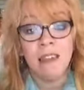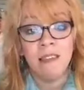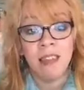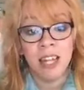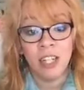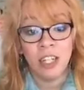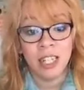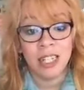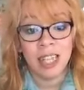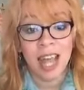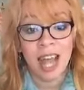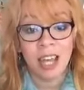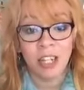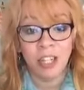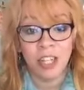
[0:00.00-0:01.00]
then just
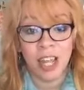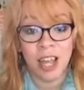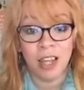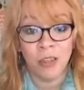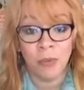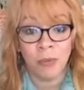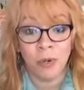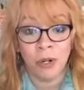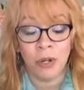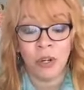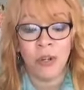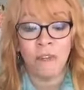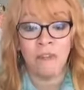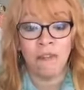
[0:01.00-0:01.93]
hashtag the word